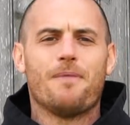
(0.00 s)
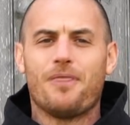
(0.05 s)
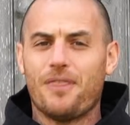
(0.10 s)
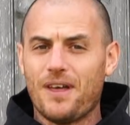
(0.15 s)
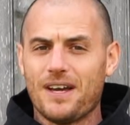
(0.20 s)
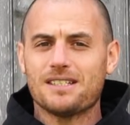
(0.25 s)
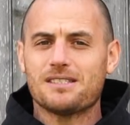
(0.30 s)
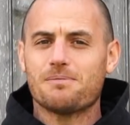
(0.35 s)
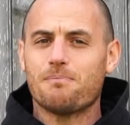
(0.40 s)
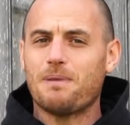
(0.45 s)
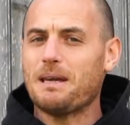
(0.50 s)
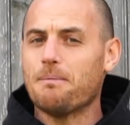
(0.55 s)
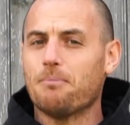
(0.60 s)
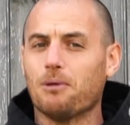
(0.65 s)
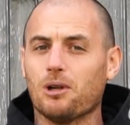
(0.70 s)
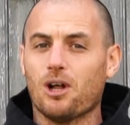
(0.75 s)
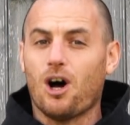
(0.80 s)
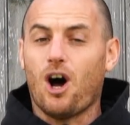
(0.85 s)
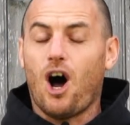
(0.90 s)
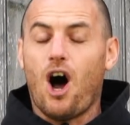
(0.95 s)
things
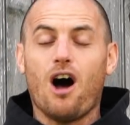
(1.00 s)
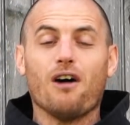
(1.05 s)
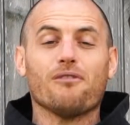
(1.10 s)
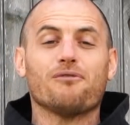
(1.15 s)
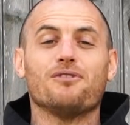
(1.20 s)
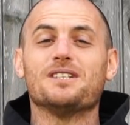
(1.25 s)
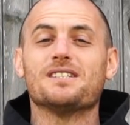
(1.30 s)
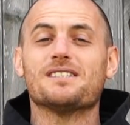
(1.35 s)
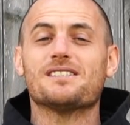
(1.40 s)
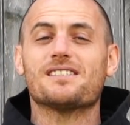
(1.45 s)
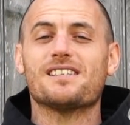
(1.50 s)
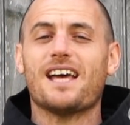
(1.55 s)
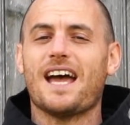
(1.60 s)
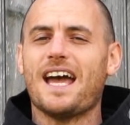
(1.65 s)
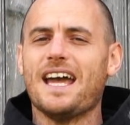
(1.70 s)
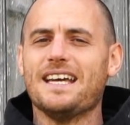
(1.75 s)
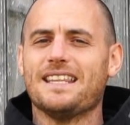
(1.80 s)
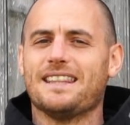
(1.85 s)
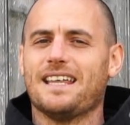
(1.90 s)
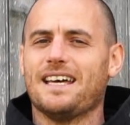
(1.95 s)
people often
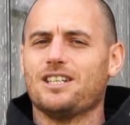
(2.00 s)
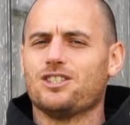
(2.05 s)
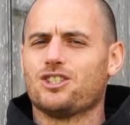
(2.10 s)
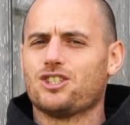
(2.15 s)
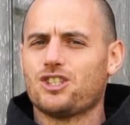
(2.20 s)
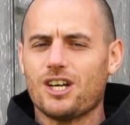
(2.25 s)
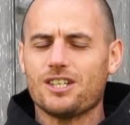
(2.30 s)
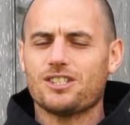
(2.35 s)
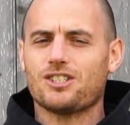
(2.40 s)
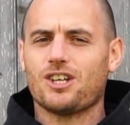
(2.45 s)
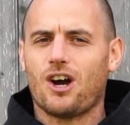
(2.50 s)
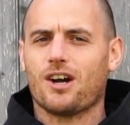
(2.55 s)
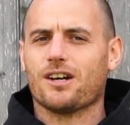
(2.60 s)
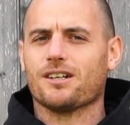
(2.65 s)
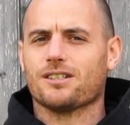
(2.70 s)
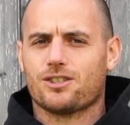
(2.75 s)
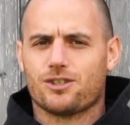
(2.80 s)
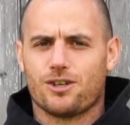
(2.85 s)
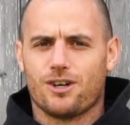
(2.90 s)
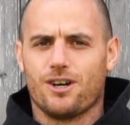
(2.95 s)
say that just
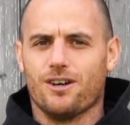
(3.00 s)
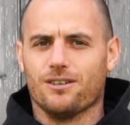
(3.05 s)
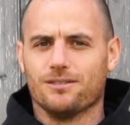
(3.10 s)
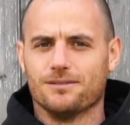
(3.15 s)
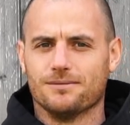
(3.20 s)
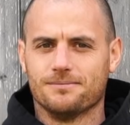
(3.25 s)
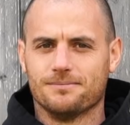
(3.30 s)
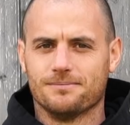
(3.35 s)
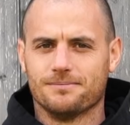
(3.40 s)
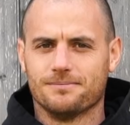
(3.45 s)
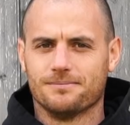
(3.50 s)
aren't true.